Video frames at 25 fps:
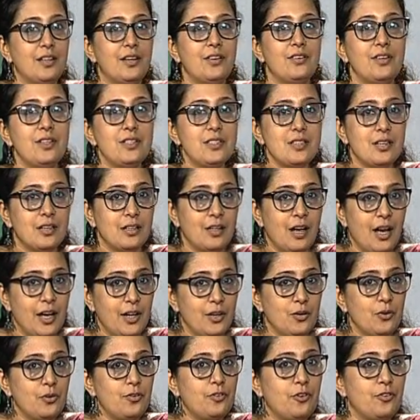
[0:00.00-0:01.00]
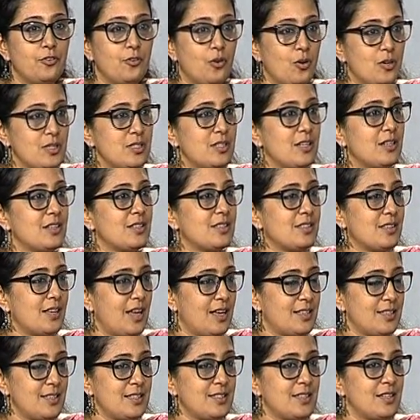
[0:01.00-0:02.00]
there is a kind of, of course, there is,
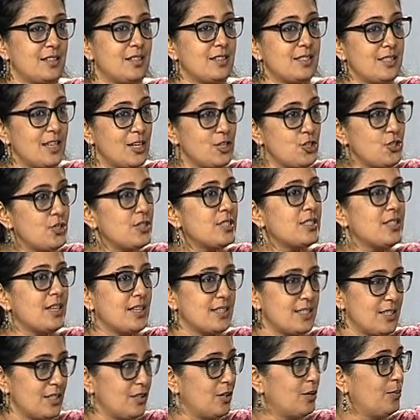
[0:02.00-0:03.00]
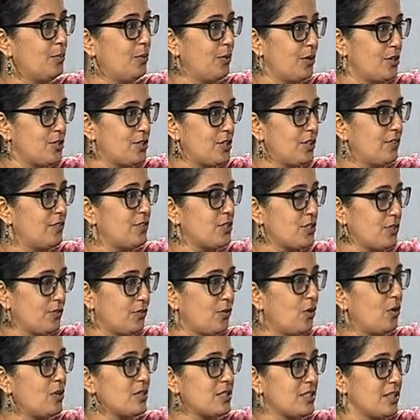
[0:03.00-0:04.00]
as I said, a sensuousness in her poetry, which
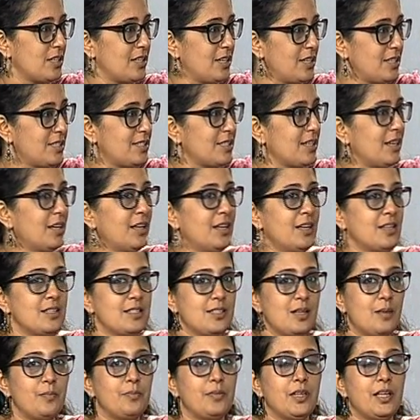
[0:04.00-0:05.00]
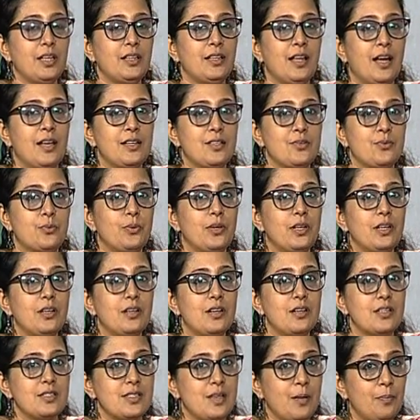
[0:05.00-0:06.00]
of course is something that
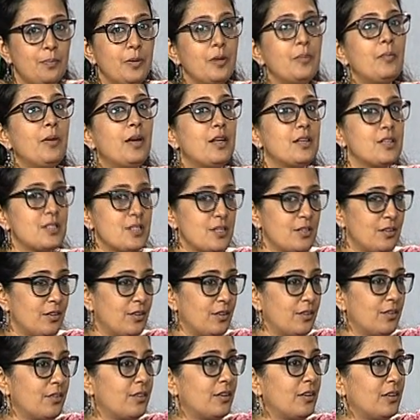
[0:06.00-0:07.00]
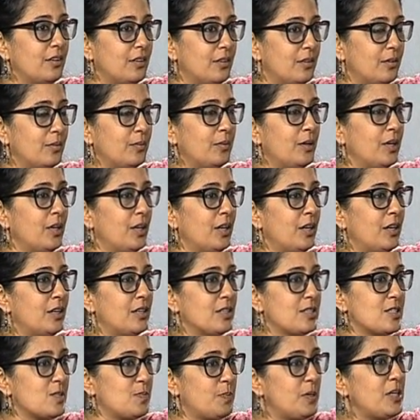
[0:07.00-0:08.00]
will uh, supplement her uh,
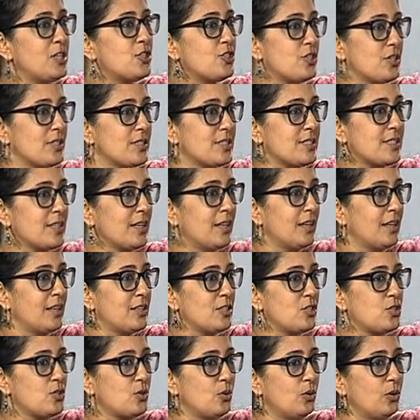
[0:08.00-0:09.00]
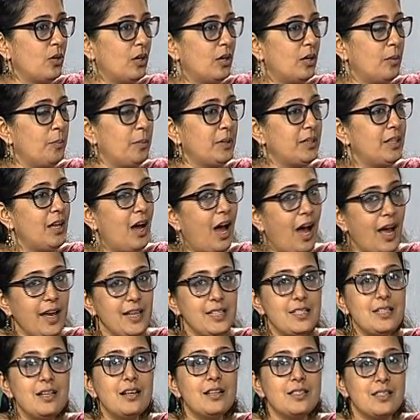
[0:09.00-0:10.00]
her speeches. So, uh, but the
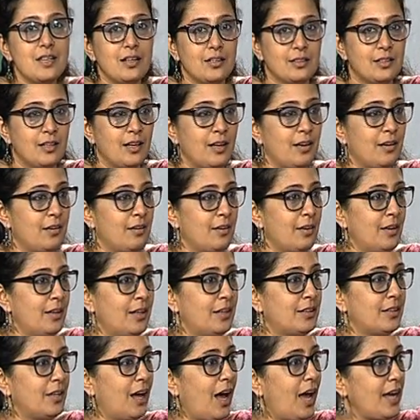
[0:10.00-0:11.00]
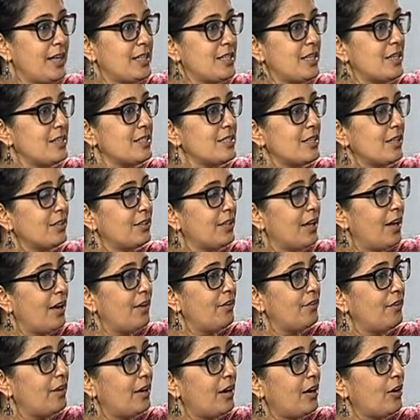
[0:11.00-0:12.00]
ideas are there. The ideas are
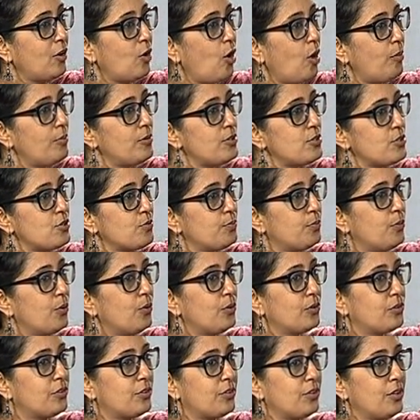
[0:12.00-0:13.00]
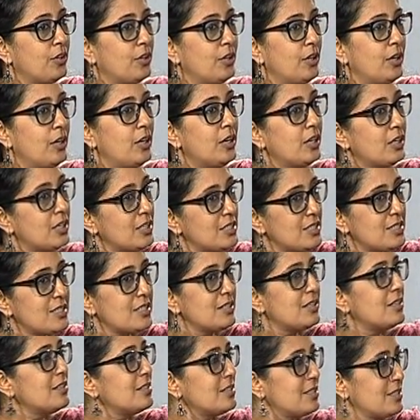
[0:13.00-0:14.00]
there, are common to both. Her
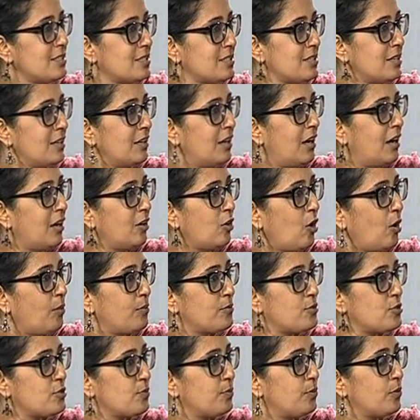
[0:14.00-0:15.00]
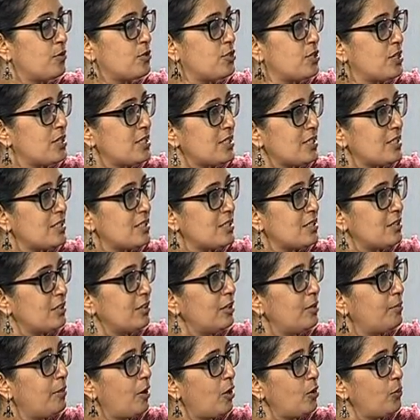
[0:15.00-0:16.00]
concerns are common to both. She's
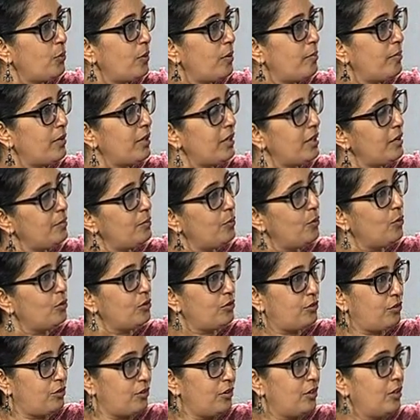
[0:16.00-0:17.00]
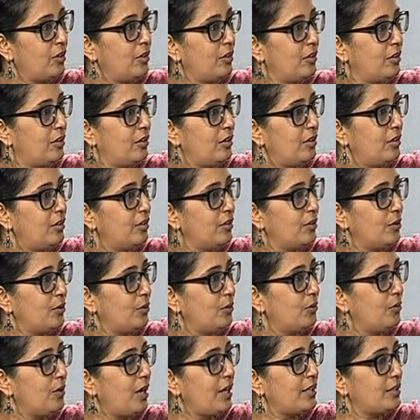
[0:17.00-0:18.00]
concerned about women in both, uh, you
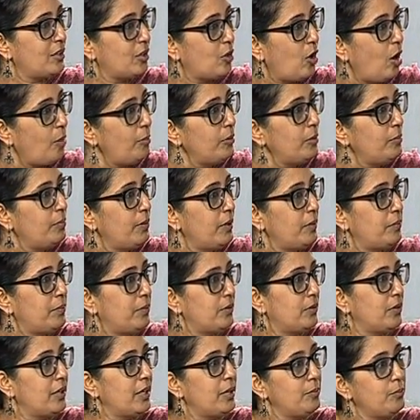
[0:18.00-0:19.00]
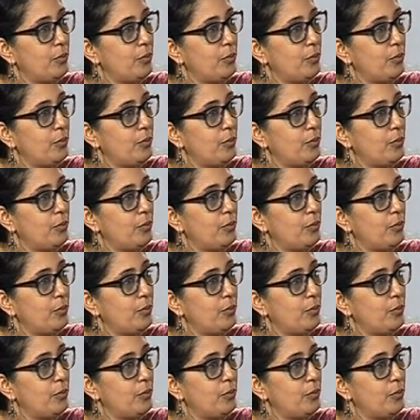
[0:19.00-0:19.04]
know, and the common people